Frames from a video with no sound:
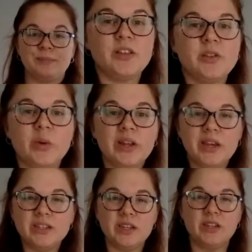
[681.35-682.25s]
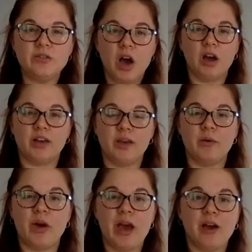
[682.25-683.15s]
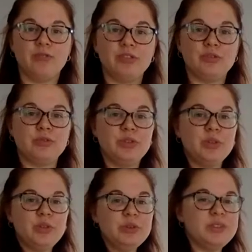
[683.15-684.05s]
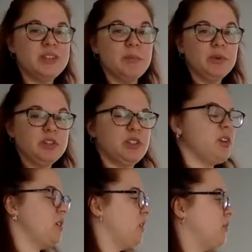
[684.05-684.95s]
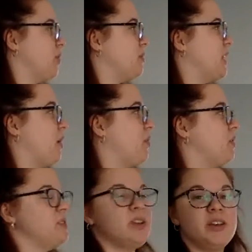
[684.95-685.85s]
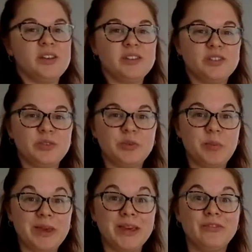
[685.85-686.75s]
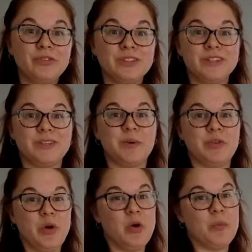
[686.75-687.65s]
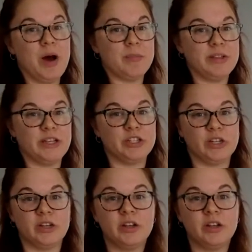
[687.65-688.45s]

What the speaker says: So we're going to continue talking about how to use numbers from samples to make inferences about the whole population.